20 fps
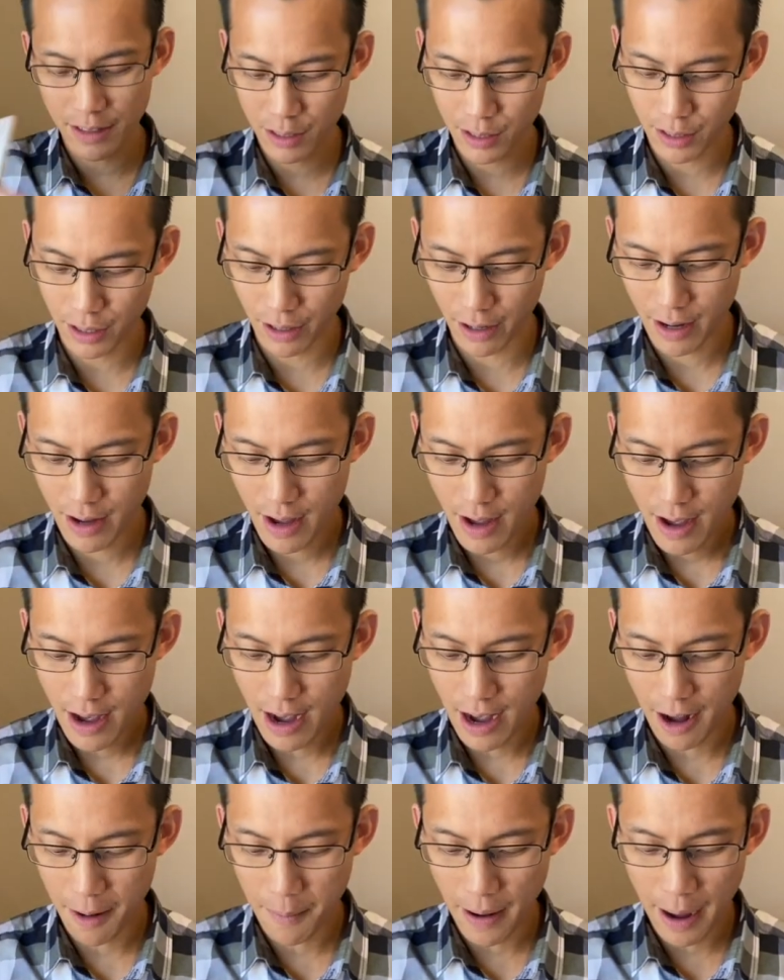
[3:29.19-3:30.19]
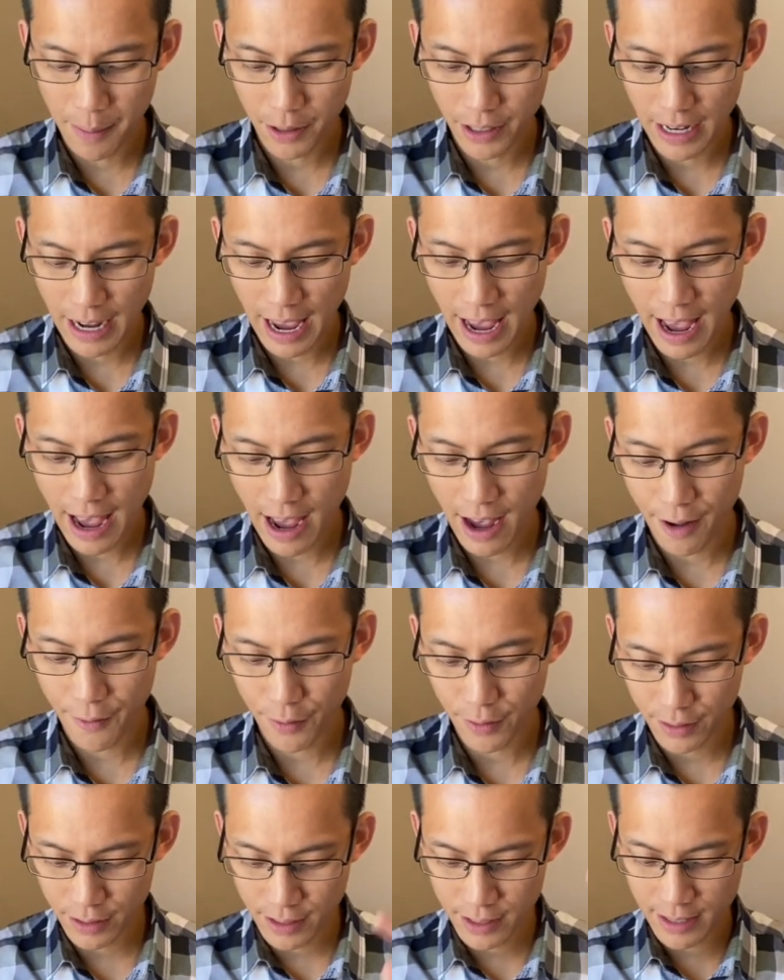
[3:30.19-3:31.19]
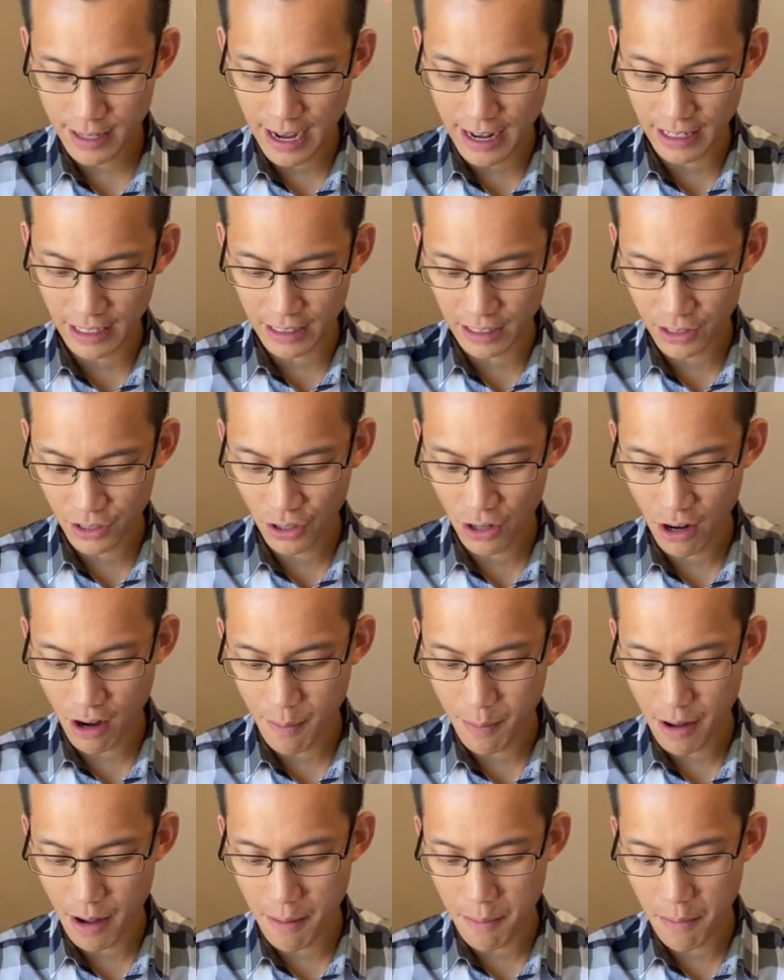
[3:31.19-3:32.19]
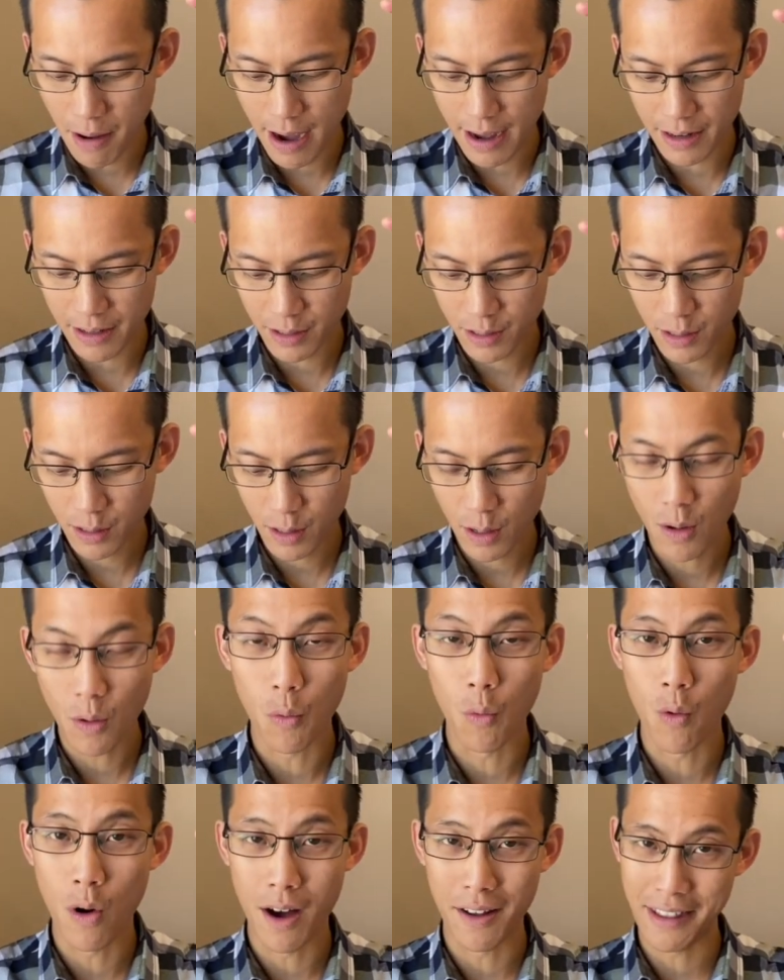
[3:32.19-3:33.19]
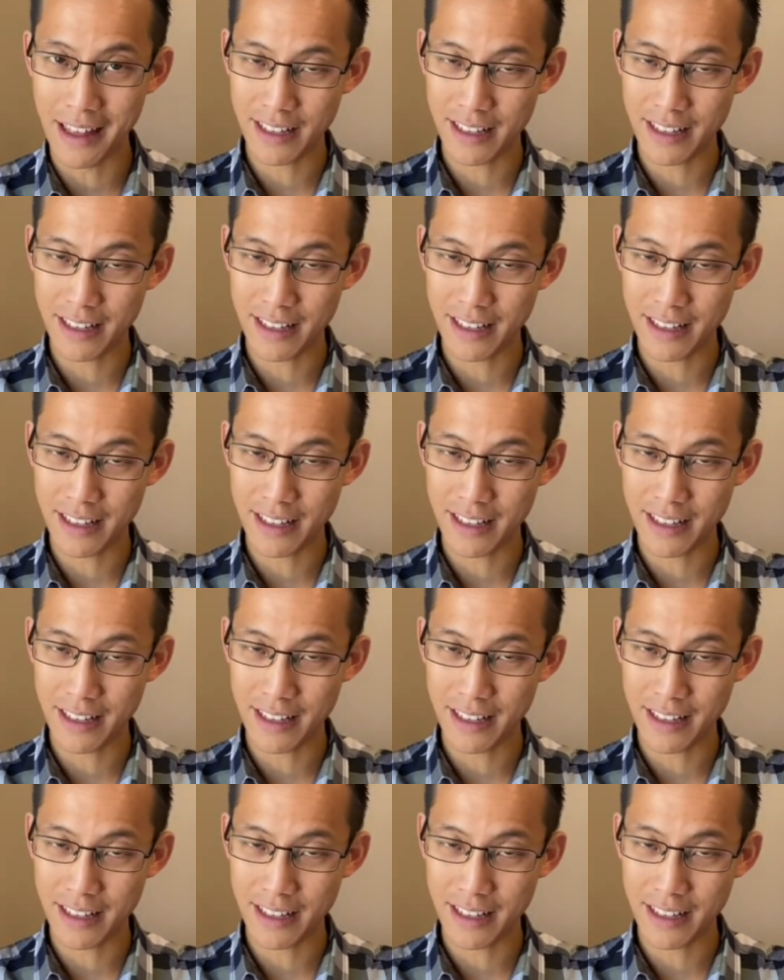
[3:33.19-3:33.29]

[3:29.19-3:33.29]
So um, I'm gonna have, starting at the top, a minus one.